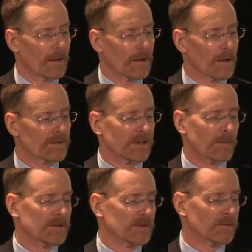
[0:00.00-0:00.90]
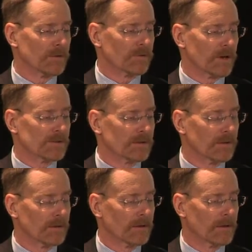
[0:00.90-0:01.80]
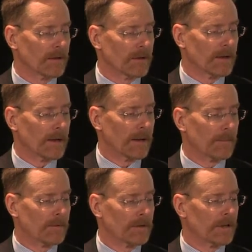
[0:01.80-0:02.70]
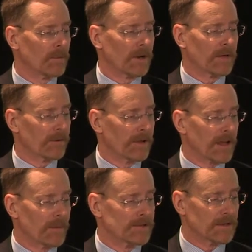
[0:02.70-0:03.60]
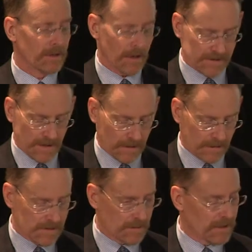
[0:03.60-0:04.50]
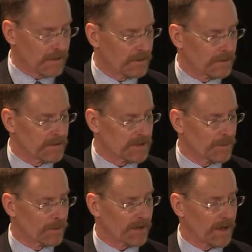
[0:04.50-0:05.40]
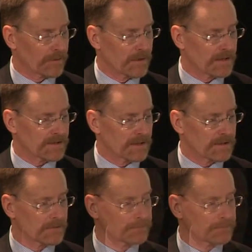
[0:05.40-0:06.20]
I also mentioned filtration. Clearly whatever air comes in and goes out needs to be looked after in that sense.